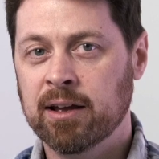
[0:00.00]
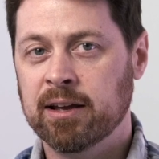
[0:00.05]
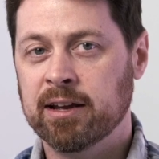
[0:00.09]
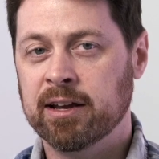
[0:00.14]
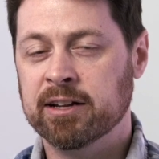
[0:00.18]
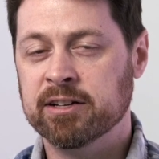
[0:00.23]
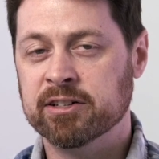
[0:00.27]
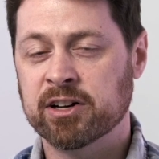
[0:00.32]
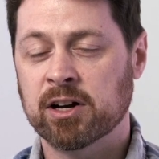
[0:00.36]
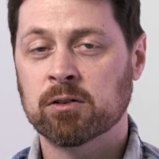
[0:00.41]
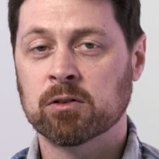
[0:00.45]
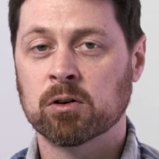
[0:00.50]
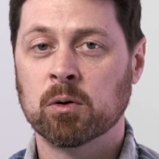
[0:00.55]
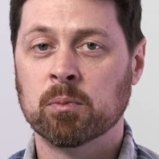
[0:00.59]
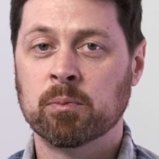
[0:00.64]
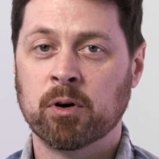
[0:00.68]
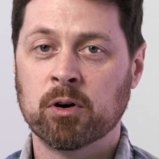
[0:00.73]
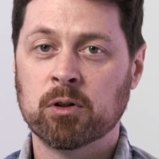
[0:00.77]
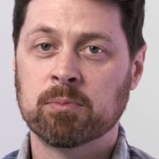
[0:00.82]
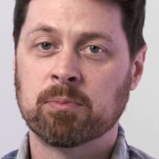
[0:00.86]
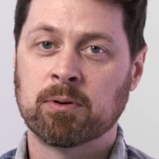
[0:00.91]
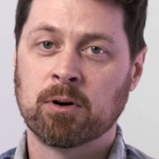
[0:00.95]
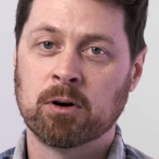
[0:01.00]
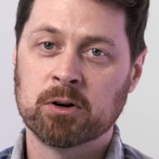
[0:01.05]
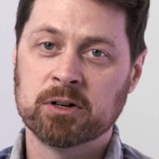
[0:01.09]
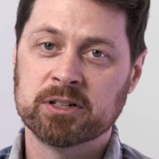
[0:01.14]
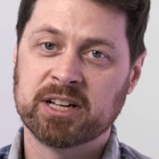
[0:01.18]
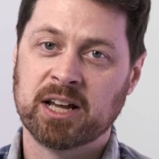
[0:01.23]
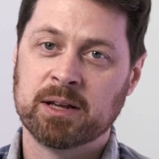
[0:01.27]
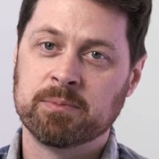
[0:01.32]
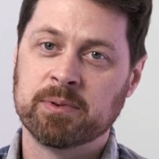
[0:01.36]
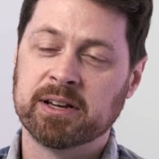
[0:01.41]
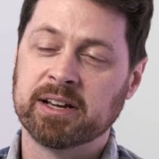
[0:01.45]
In general, both
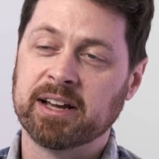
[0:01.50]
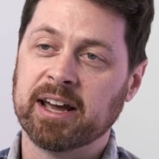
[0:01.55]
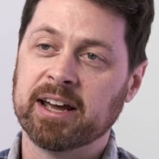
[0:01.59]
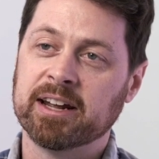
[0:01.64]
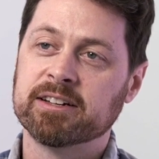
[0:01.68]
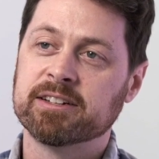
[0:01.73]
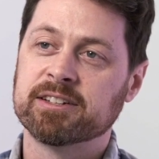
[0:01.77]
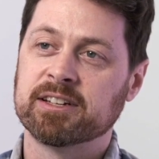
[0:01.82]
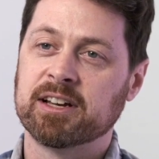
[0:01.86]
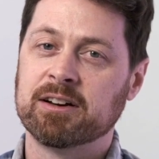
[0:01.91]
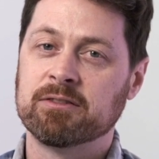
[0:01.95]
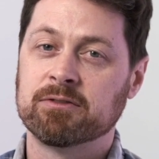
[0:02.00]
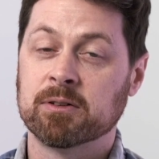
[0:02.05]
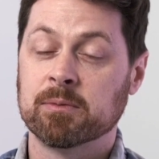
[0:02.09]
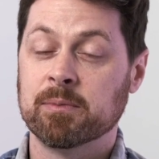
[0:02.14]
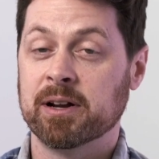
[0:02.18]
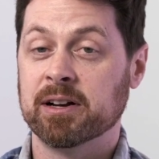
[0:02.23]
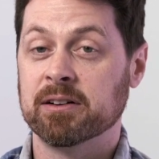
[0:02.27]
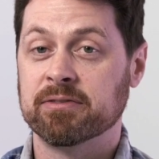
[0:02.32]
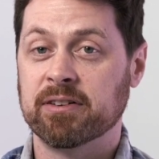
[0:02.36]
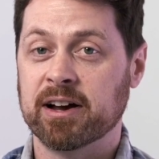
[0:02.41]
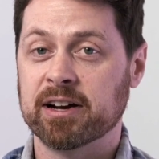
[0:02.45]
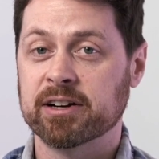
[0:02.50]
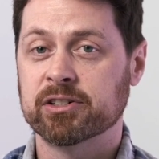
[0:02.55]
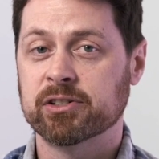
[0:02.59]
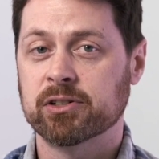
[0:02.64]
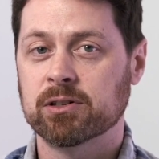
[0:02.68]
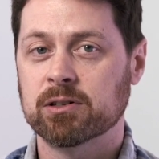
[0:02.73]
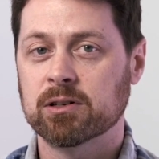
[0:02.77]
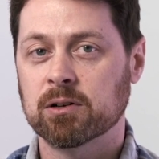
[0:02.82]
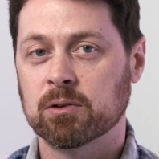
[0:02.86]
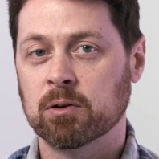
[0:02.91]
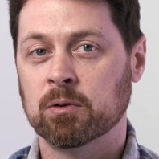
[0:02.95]
prototyping and design for
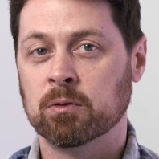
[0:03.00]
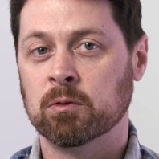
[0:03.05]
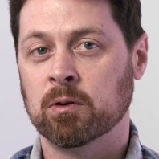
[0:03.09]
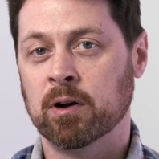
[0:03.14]
manufacture